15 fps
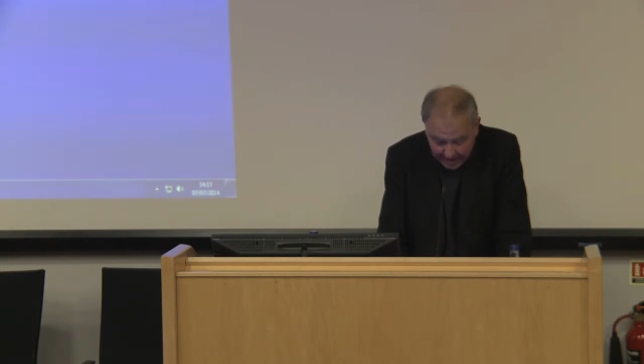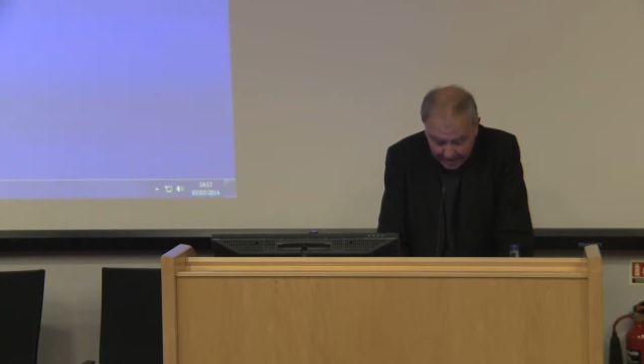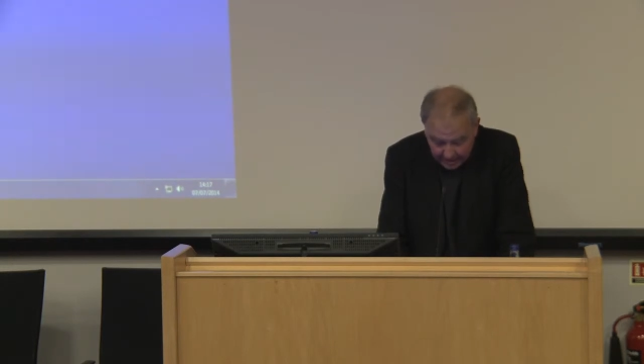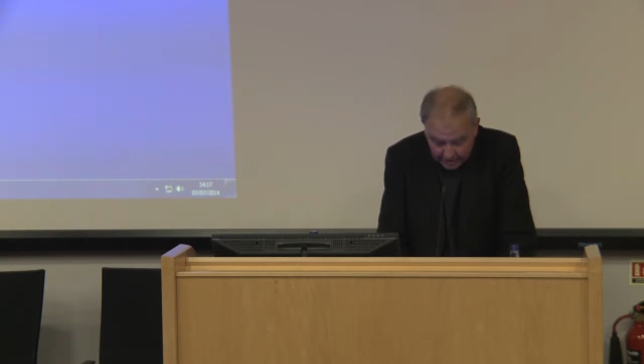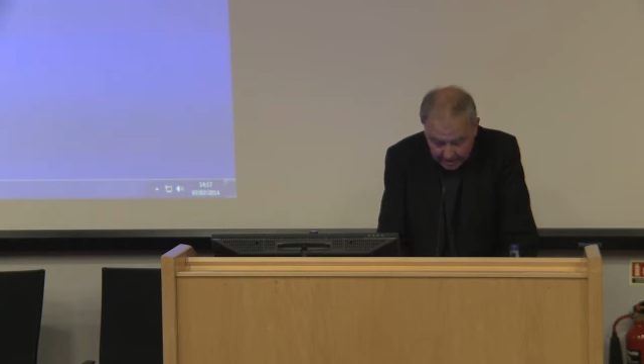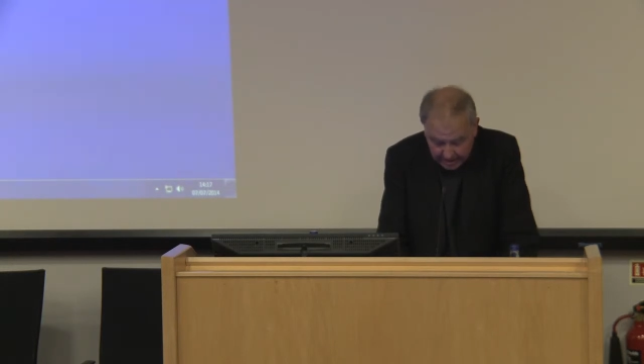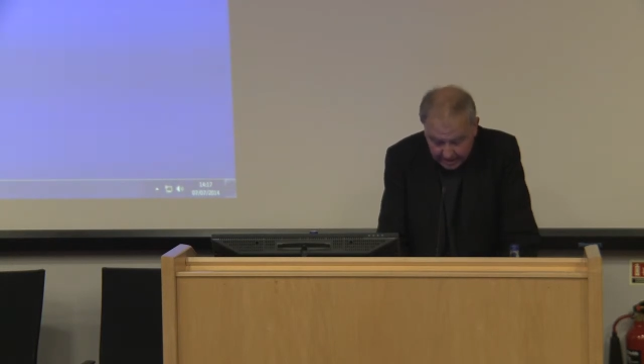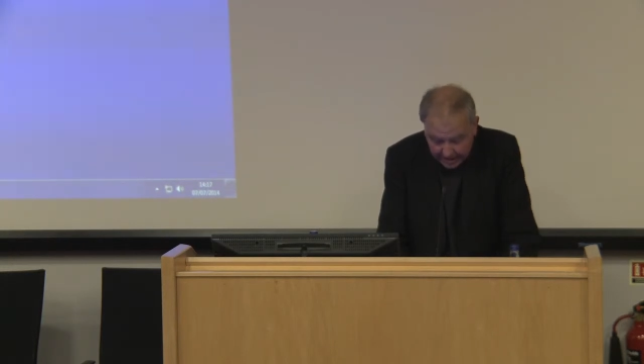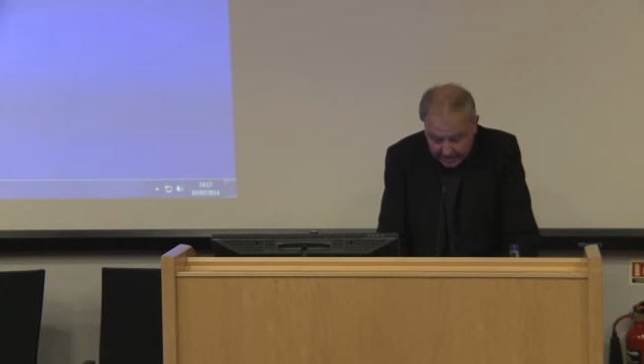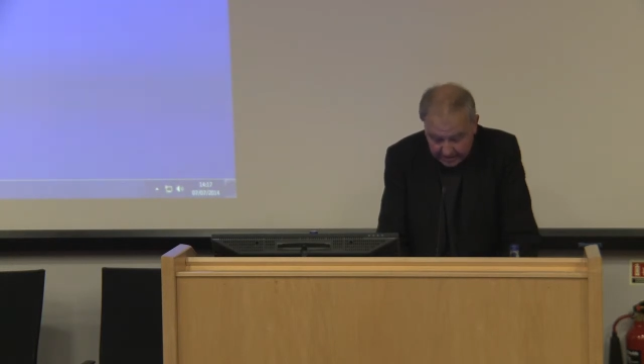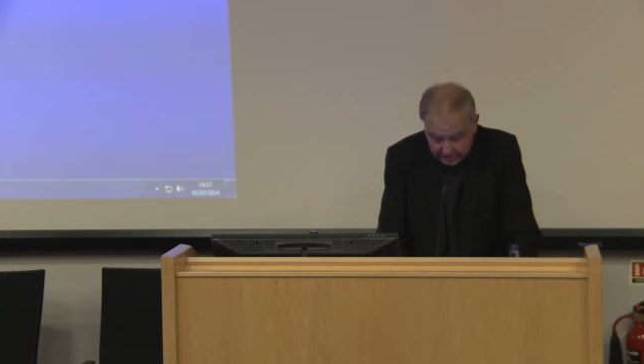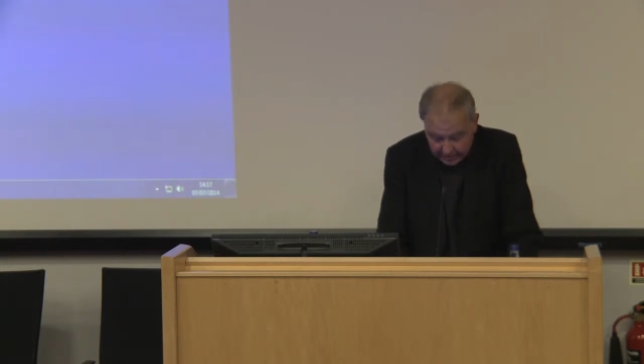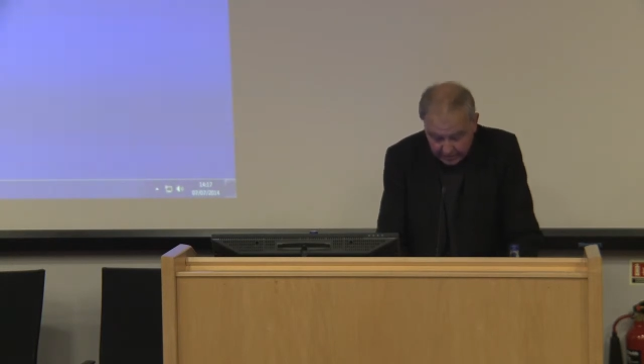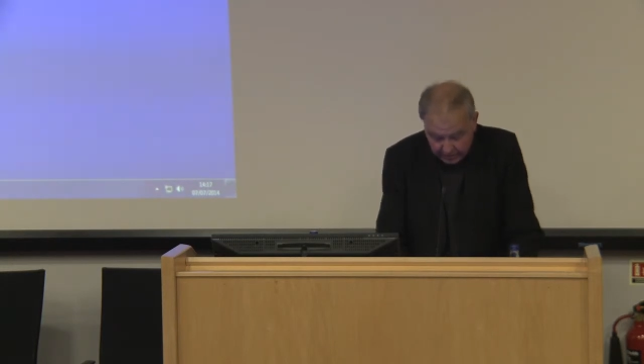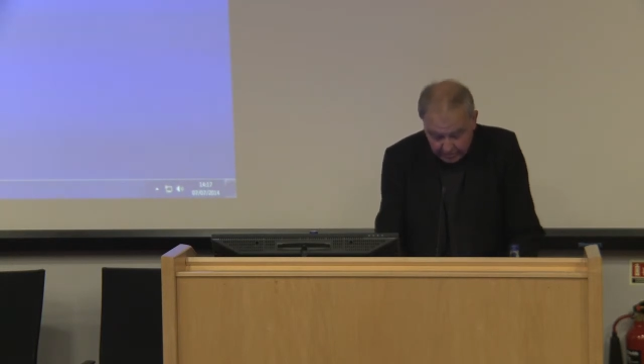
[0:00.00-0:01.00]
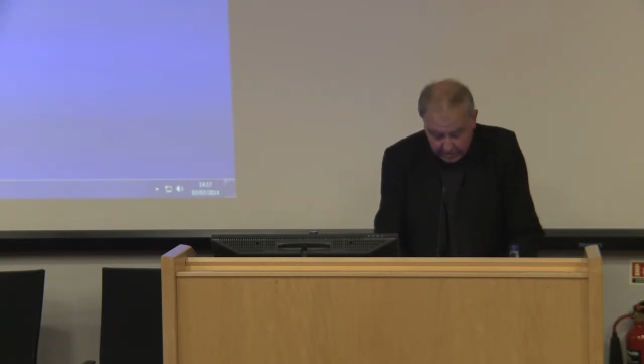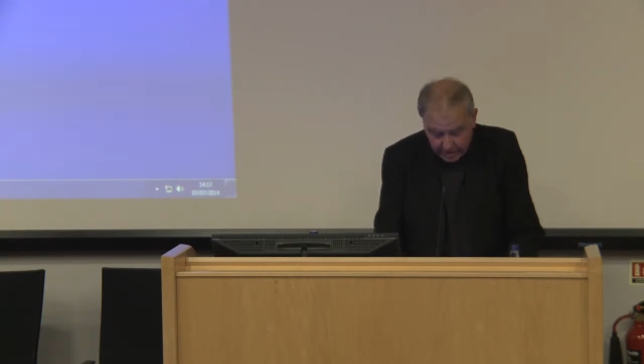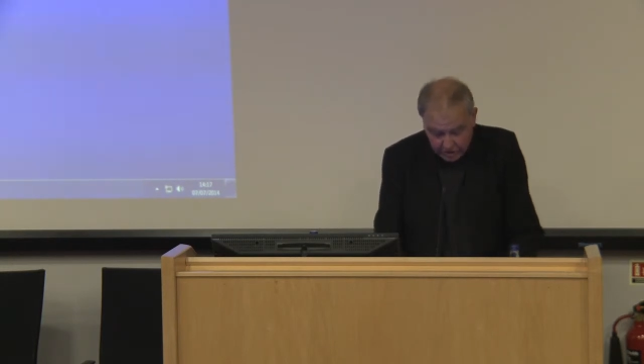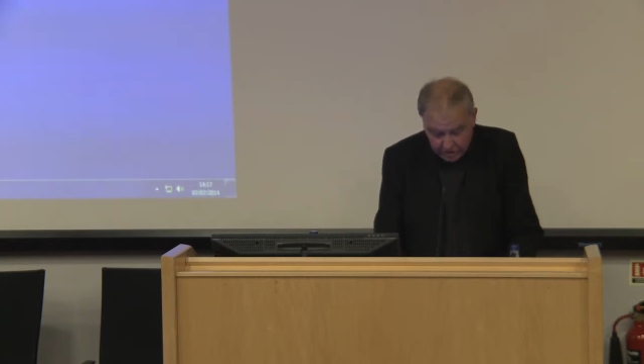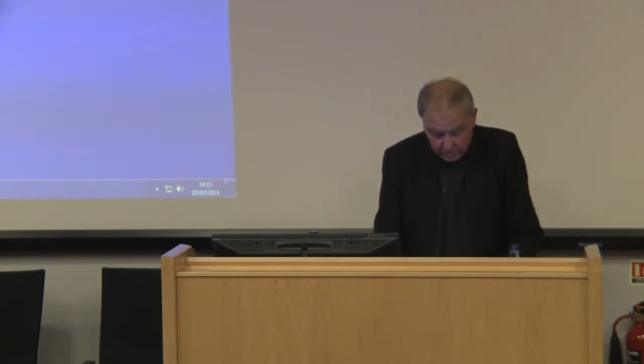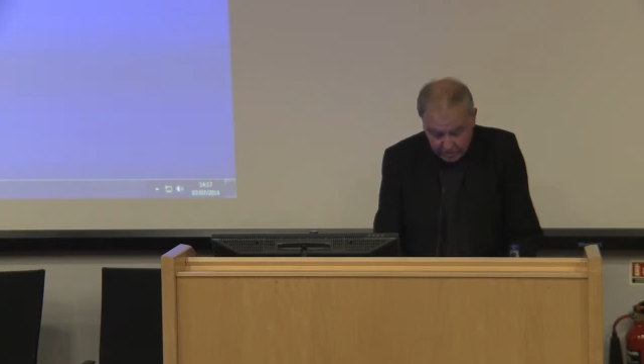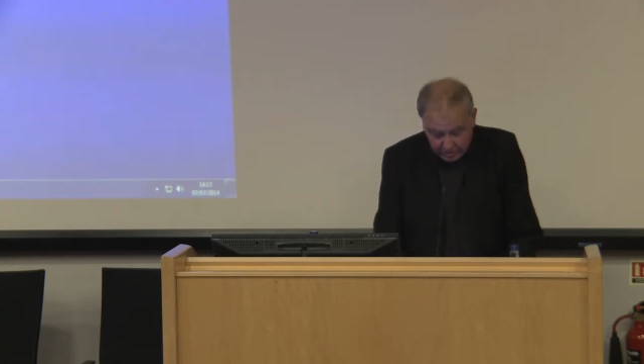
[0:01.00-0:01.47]
and the kind of
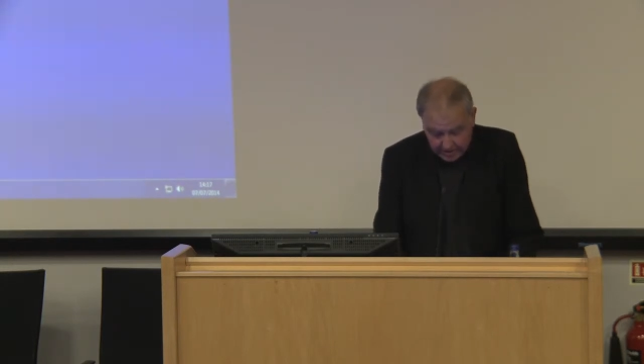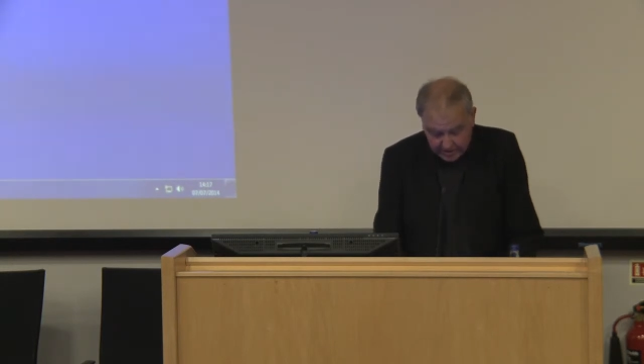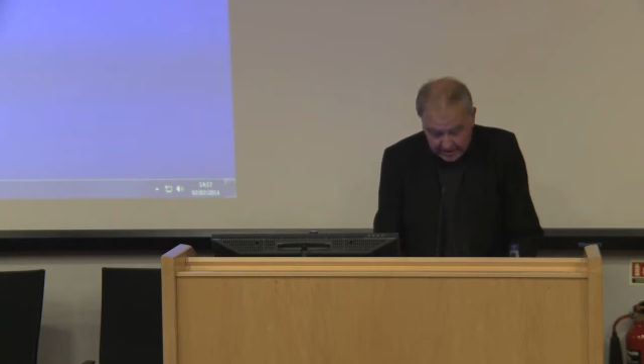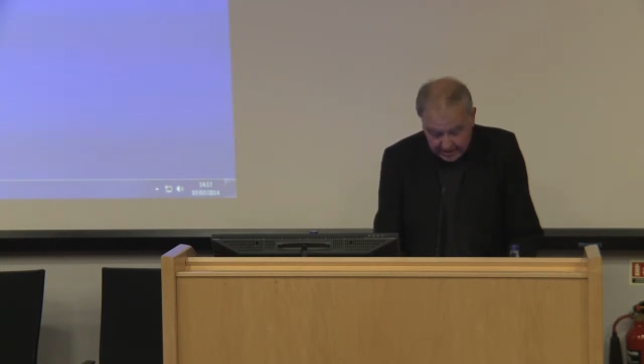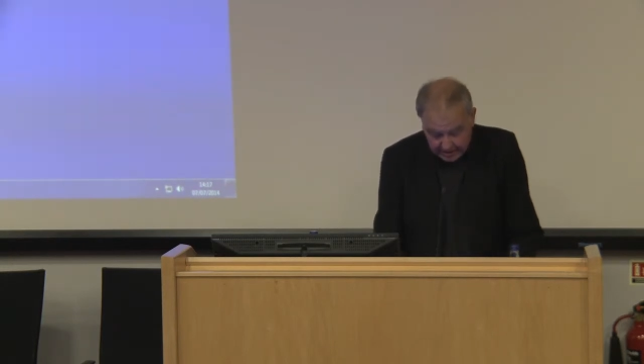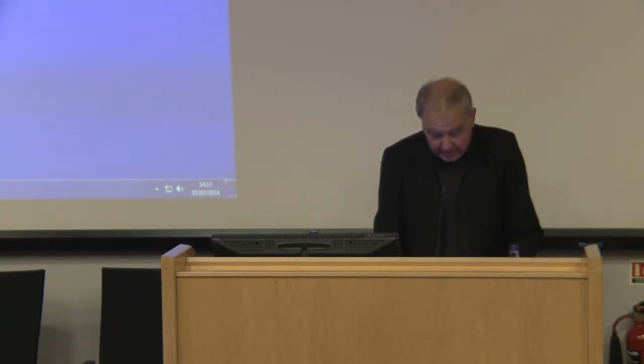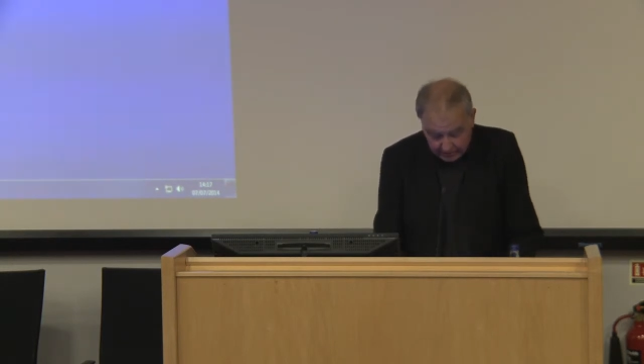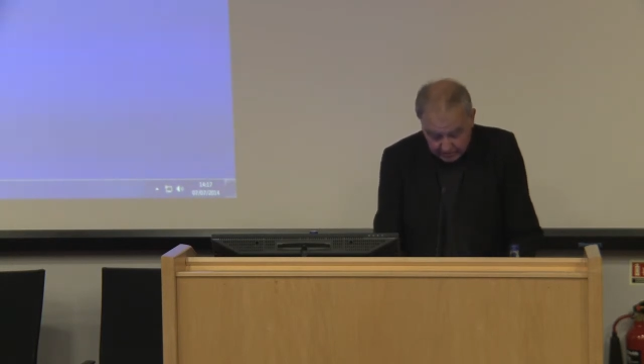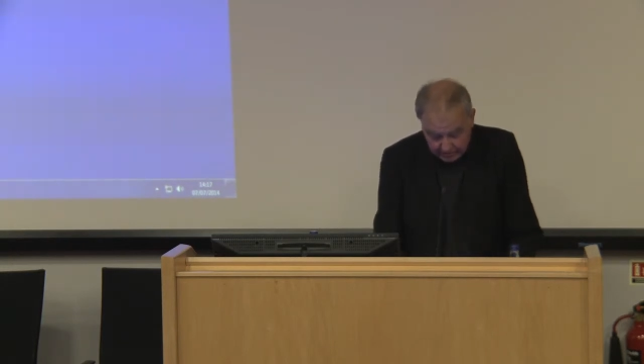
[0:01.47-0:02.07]
information we receive.